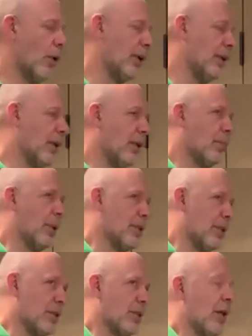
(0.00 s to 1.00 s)
work in that
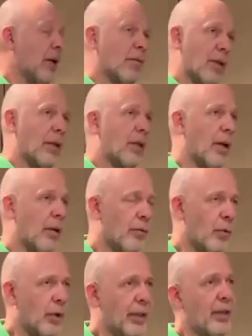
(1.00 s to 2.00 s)
business, they are very
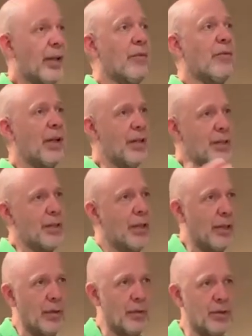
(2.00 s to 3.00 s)
careful and they are very
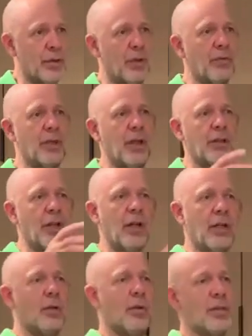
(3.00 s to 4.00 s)
serious. So if they
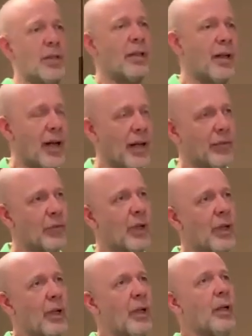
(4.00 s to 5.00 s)
take you as a client,
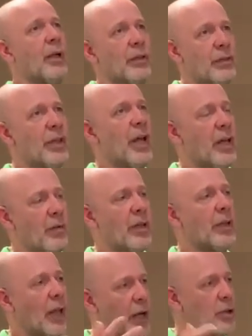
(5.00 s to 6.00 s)
they
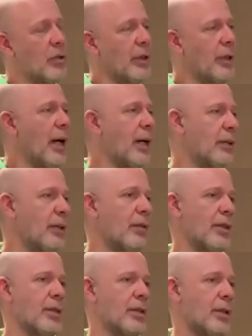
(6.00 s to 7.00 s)
will actually
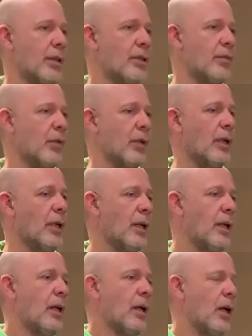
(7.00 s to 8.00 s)
actively search for
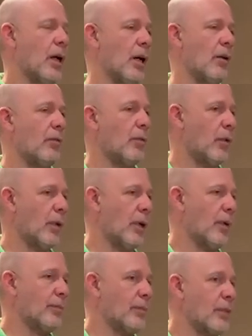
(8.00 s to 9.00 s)

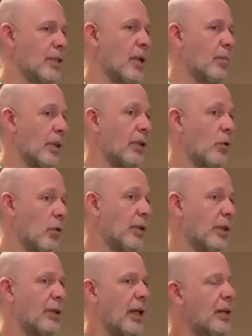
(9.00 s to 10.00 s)
somebody who
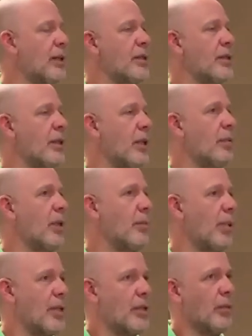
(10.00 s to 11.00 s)
will take that script
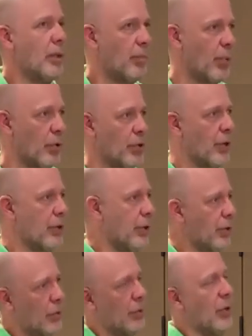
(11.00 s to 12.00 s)
and possibly push it
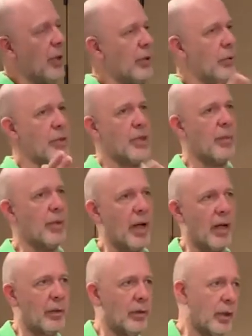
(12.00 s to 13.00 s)
into some
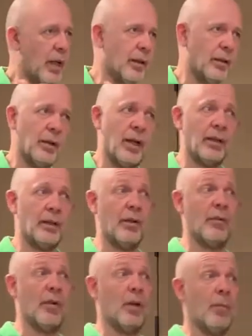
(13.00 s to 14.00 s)
kind of
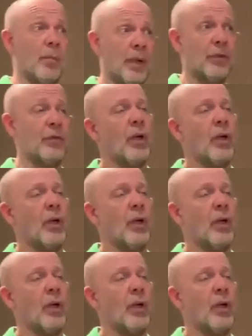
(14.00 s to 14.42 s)
development.